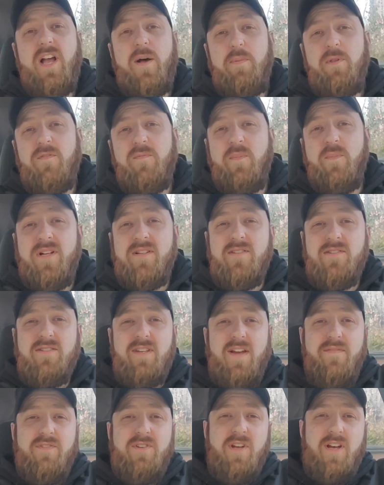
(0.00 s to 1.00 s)
couple of months
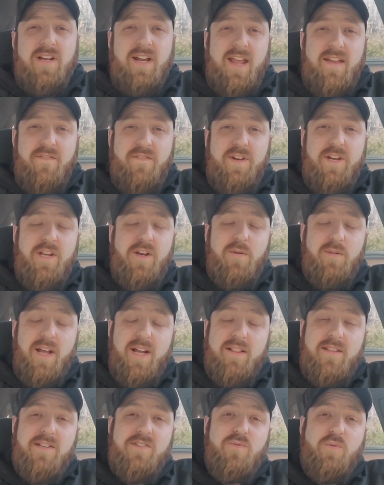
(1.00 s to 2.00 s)
since I've done a video
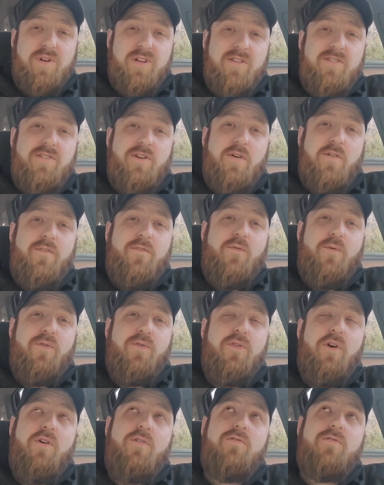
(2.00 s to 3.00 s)
like this one, so
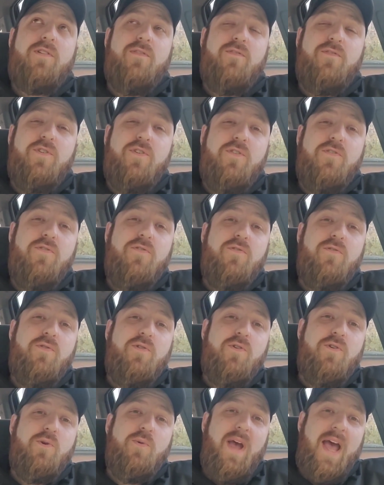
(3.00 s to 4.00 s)
for those of
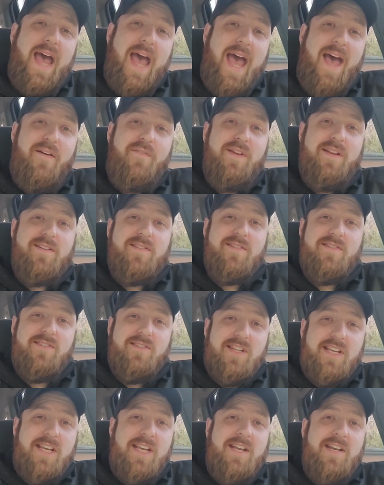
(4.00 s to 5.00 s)
you who haven't
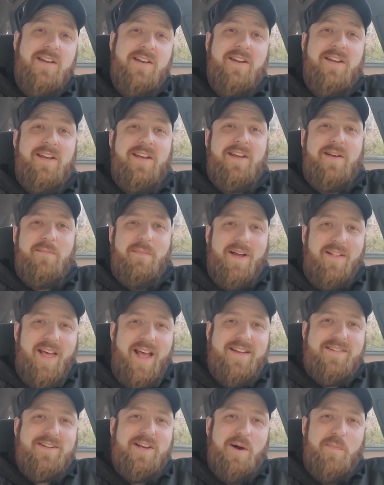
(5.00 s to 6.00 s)
seen my
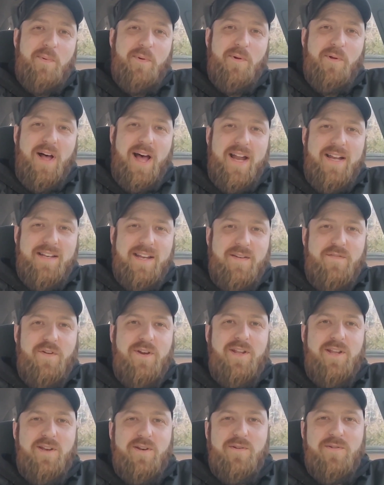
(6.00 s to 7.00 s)
last couple, I did
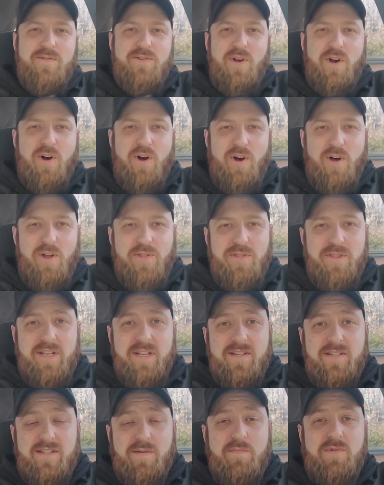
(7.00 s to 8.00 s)
videos on
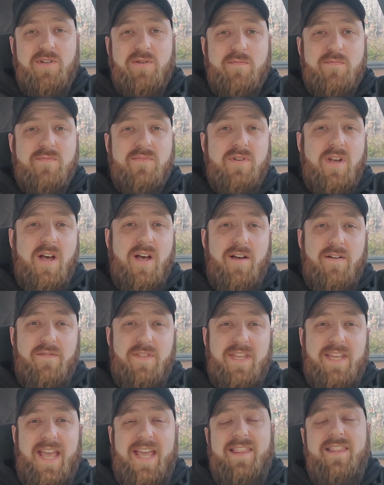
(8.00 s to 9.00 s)
the symptoms
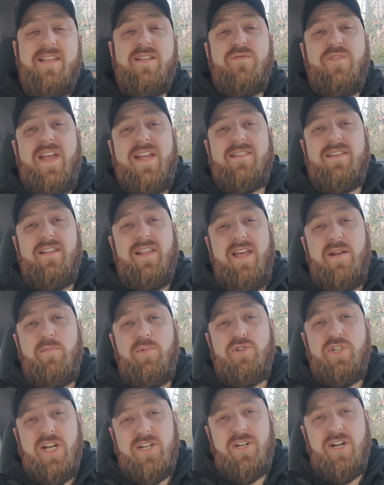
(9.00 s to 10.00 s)
of the Atheist
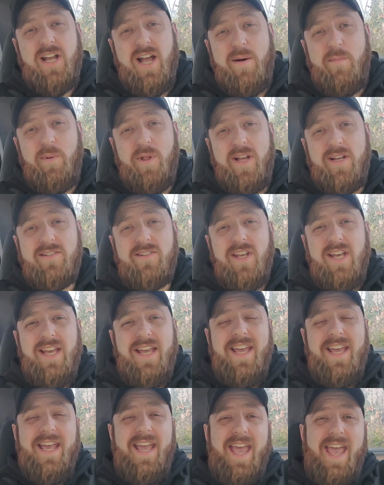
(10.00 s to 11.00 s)
Fantasyland projection complex,
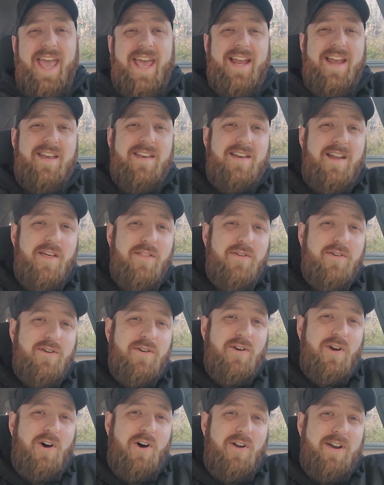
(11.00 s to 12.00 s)
and
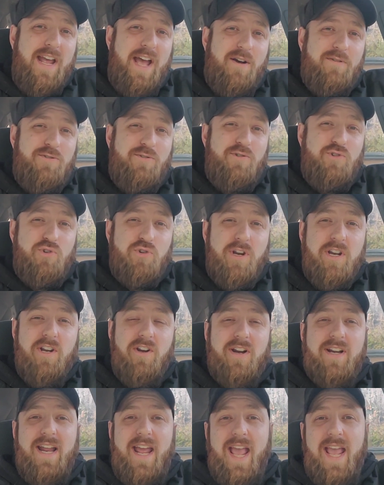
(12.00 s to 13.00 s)
another on how to
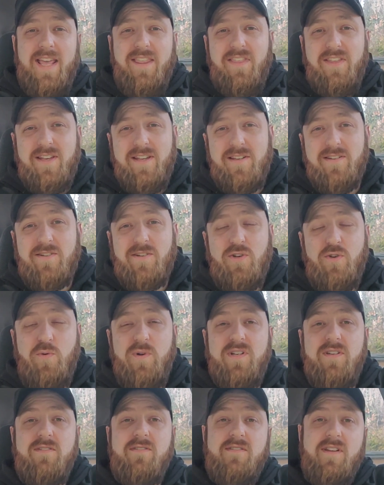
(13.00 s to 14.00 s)
trigger an atheist
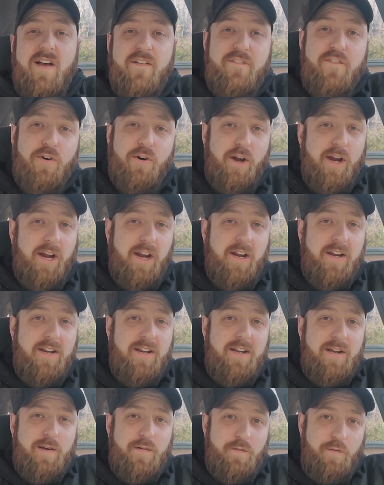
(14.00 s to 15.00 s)
who is suffering
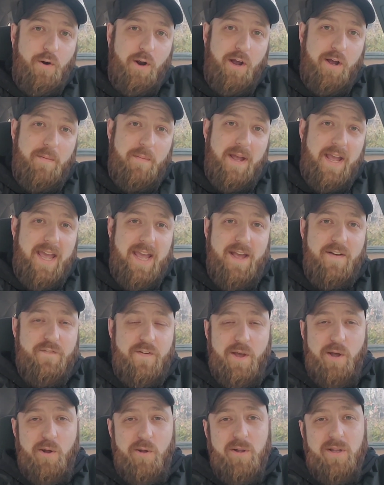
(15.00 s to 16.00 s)
from
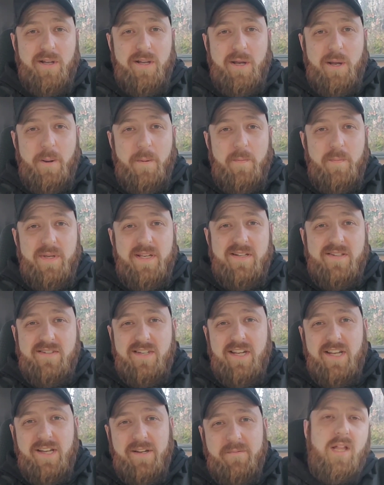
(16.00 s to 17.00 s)

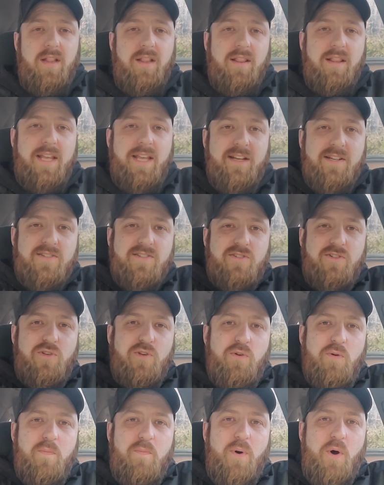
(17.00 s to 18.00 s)
AFL-PC. Links
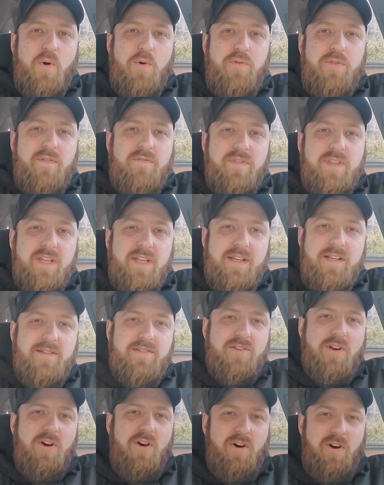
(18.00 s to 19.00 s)
to both of
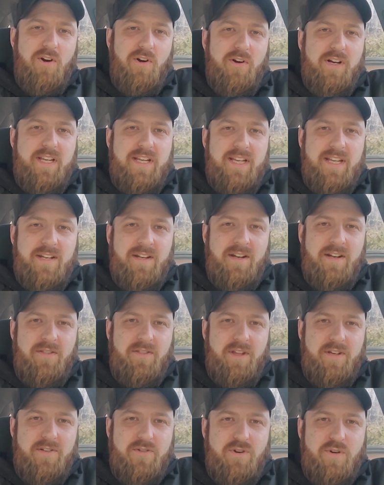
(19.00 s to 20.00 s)
these are in
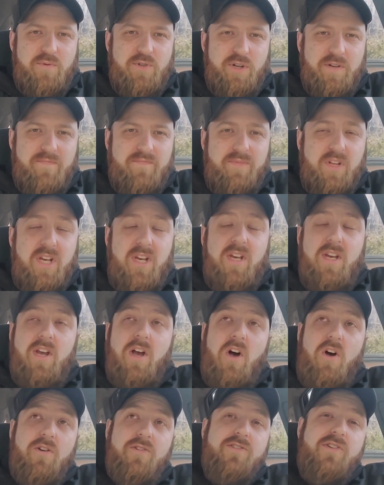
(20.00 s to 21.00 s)
the description.
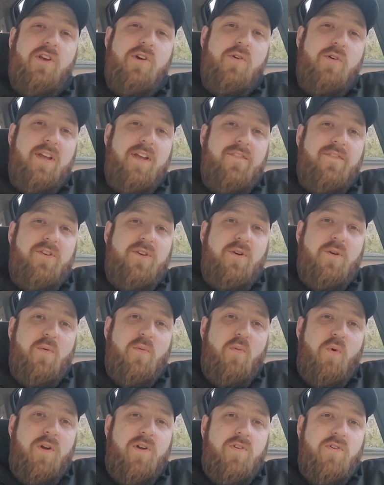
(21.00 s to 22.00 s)
Also, if you're
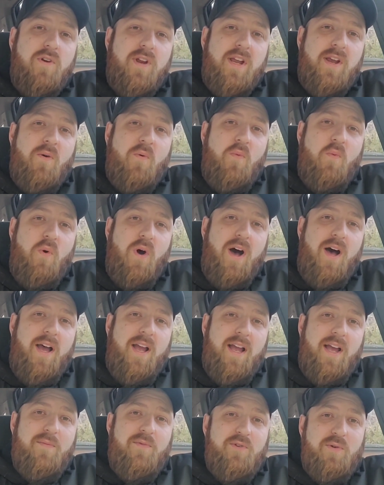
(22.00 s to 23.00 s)
wondering
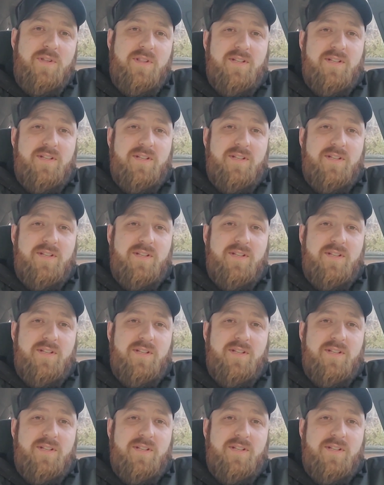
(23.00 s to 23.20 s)
why I'm doing